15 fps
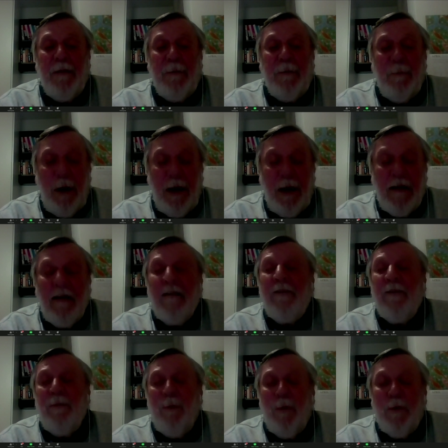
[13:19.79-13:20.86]
winning
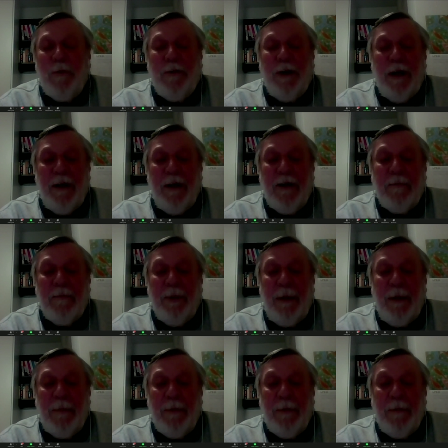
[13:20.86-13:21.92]
the war for our young
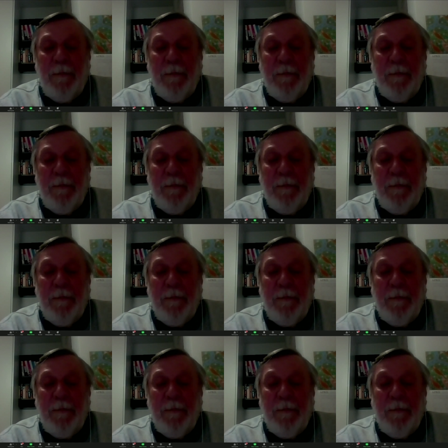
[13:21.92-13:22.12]
people.